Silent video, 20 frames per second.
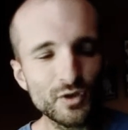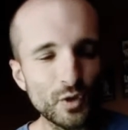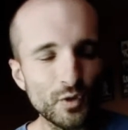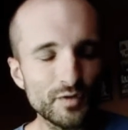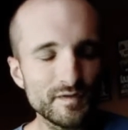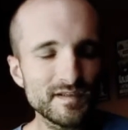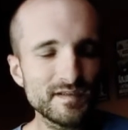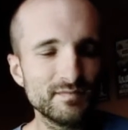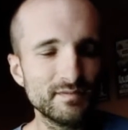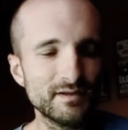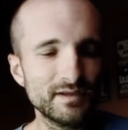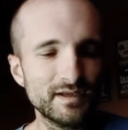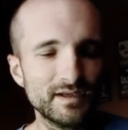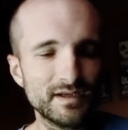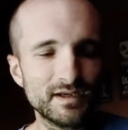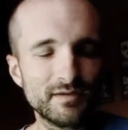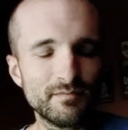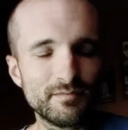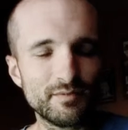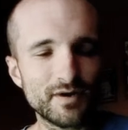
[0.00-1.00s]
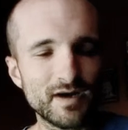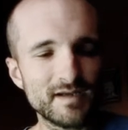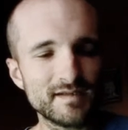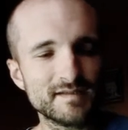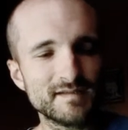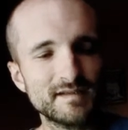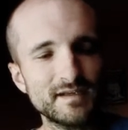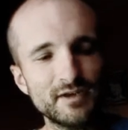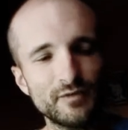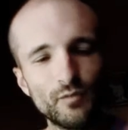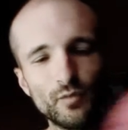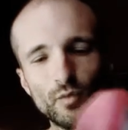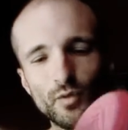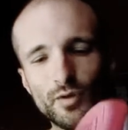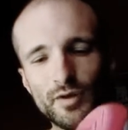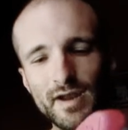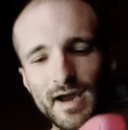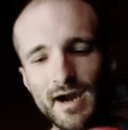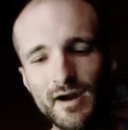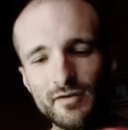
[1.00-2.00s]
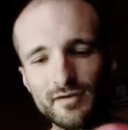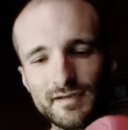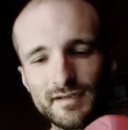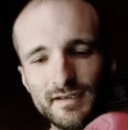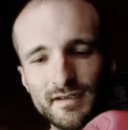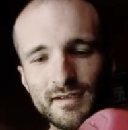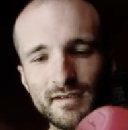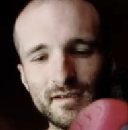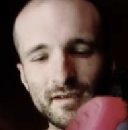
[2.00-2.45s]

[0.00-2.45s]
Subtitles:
noticeably compressed and worn out